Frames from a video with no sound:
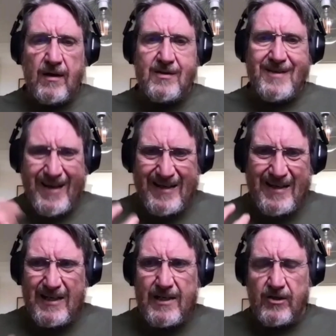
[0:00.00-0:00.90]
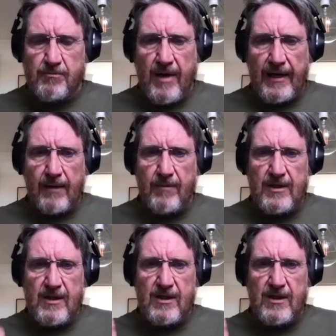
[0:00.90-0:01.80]
technically it's bad. I mean,
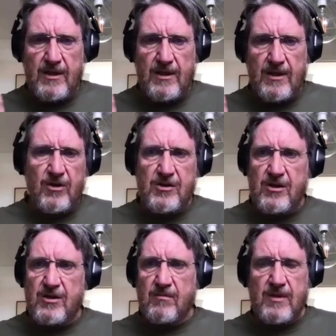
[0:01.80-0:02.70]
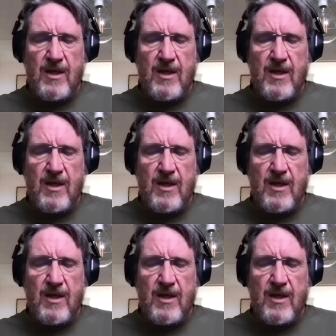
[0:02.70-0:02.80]
these public address systems,